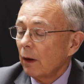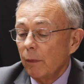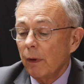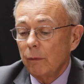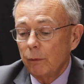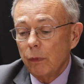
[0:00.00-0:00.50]

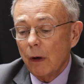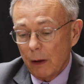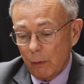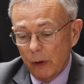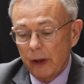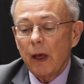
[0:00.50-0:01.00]
But
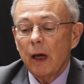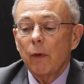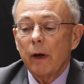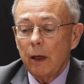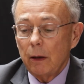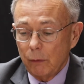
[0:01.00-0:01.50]
we think
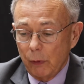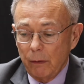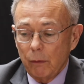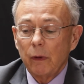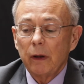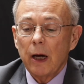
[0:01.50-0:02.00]
we
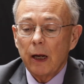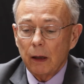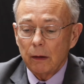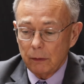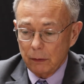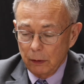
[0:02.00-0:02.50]
got
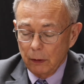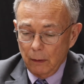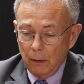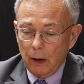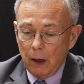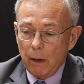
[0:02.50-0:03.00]

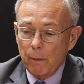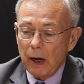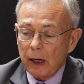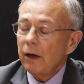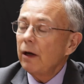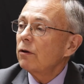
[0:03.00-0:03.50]
a
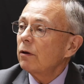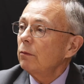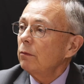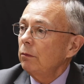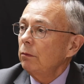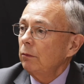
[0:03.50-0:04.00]

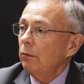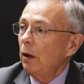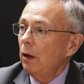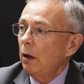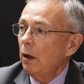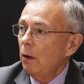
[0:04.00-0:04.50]
mechanism
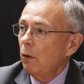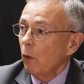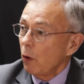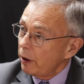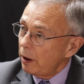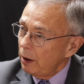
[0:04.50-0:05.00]

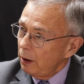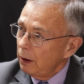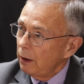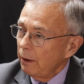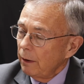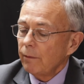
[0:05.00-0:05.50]
working,
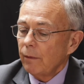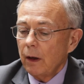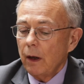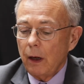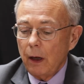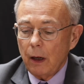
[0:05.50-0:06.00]

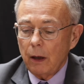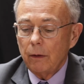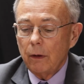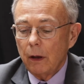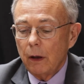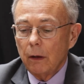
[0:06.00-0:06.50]

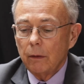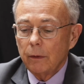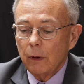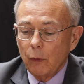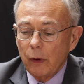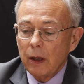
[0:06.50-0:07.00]
and
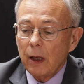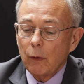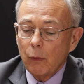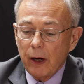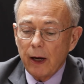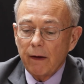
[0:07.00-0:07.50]
we think
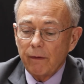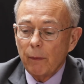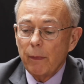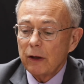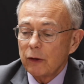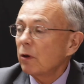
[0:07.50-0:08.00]
we have the
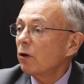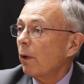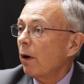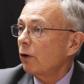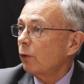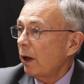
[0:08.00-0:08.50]
best
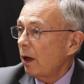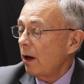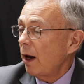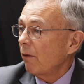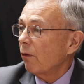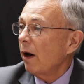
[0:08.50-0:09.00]
response we can
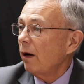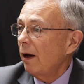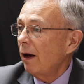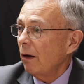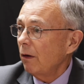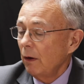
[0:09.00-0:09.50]
have right
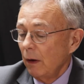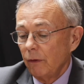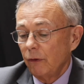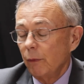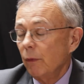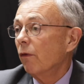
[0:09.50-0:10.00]
now
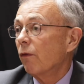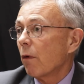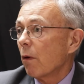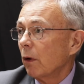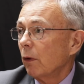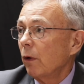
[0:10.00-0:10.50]
to move
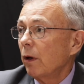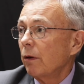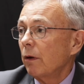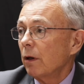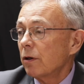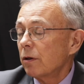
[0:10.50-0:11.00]
forward with
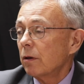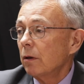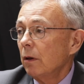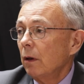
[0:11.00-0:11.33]
this.